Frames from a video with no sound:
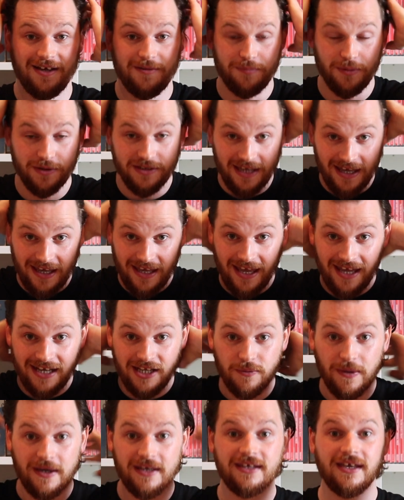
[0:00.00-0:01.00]
But yeah,
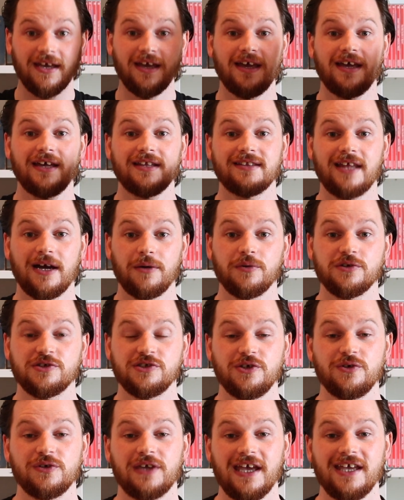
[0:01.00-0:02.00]
anyway, that was
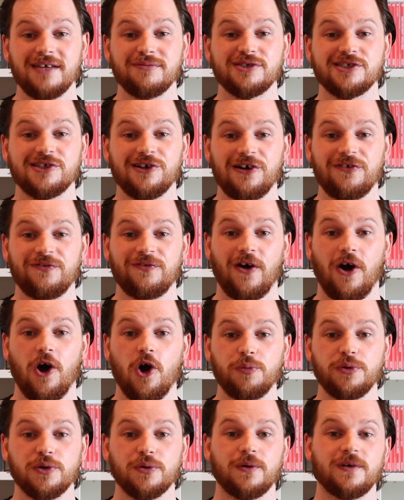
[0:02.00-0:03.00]
new game stuff. I
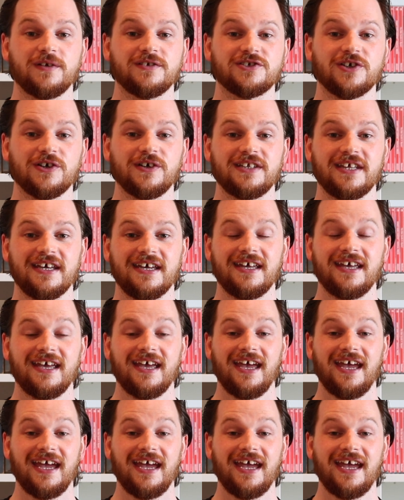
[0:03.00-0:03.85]
hope you all enjoyed it.